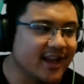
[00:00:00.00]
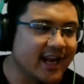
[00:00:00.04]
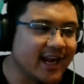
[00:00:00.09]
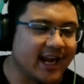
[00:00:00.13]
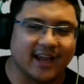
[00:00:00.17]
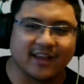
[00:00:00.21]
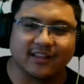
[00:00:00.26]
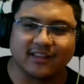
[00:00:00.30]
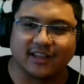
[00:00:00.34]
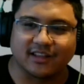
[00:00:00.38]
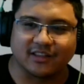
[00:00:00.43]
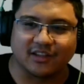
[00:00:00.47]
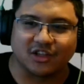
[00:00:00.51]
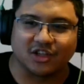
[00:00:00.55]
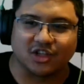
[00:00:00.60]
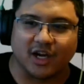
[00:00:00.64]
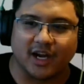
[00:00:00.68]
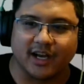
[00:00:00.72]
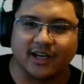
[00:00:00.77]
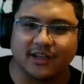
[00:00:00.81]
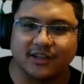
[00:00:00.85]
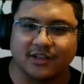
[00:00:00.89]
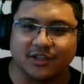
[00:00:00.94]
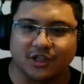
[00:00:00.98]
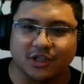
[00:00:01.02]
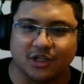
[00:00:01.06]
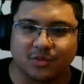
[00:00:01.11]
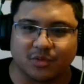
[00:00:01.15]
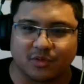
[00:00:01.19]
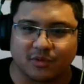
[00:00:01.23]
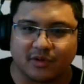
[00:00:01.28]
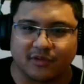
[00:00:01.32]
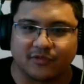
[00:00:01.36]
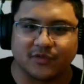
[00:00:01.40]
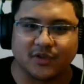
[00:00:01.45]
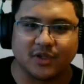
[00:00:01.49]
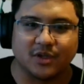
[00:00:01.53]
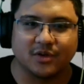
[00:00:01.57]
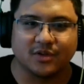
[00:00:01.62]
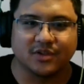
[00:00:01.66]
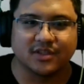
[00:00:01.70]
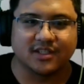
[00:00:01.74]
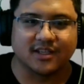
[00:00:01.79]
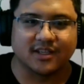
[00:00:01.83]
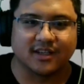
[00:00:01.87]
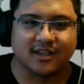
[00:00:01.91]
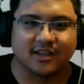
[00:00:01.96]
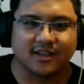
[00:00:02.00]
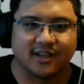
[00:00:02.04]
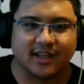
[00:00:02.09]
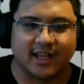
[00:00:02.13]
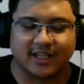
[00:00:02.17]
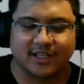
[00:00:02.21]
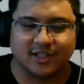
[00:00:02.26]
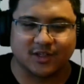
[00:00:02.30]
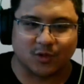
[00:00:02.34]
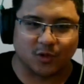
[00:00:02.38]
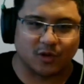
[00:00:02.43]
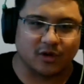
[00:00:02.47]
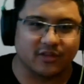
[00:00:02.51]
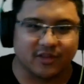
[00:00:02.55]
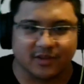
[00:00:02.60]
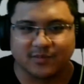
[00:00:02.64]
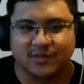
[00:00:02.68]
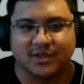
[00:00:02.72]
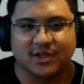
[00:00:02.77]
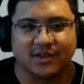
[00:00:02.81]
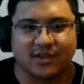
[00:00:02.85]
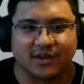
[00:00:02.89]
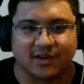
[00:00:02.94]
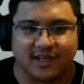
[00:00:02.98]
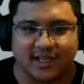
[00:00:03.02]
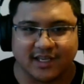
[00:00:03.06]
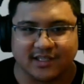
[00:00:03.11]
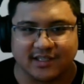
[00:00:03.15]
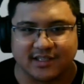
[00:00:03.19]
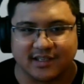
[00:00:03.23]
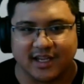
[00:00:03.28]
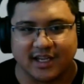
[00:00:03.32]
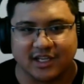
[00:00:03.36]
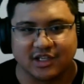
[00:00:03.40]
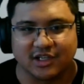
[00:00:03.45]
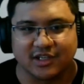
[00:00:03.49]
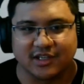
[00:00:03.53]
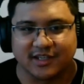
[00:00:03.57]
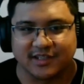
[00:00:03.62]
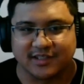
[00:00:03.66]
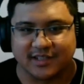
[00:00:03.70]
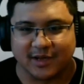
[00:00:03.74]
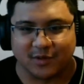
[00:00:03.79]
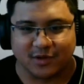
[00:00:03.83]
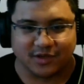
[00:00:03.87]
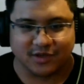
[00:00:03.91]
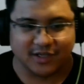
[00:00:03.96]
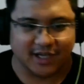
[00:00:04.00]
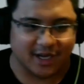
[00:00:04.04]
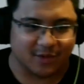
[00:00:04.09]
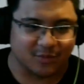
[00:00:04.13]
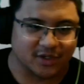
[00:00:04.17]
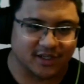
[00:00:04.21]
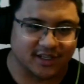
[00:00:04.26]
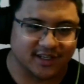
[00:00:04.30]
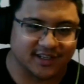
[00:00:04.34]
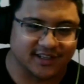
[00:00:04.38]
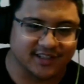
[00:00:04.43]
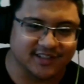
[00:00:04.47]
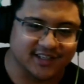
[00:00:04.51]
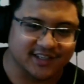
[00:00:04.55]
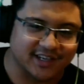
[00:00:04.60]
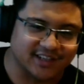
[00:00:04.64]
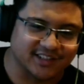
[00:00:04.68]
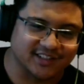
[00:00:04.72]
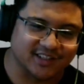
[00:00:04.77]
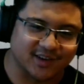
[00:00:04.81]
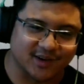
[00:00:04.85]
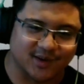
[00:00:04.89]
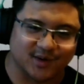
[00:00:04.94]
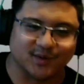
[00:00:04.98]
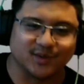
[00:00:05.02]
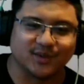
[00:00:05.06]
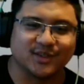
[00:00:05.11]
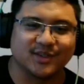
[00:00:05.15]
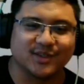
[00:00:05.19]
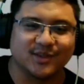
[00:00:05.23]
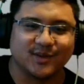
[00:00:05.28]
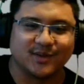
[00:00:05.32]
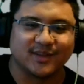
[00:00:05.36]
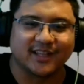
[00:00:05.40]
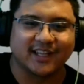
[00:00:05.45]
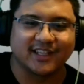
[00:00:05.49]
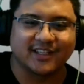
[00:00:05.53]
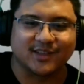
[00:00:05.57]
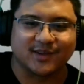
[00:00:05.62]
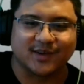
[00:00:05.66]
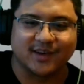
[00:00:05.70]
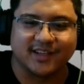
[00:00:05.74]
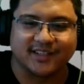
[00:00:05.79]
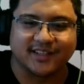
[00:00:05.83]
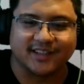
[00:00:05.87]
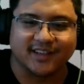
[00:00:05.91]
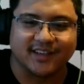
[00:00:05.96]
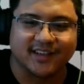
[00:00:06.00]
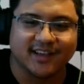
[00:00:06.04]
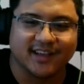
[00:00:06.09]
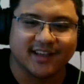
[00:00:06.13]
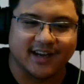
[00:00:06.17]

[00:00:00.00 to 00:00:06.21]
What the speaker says: And like the Chinese Uber refused to escort them to their destination because they were Japanese. I was like, oh shoot, that's crazy.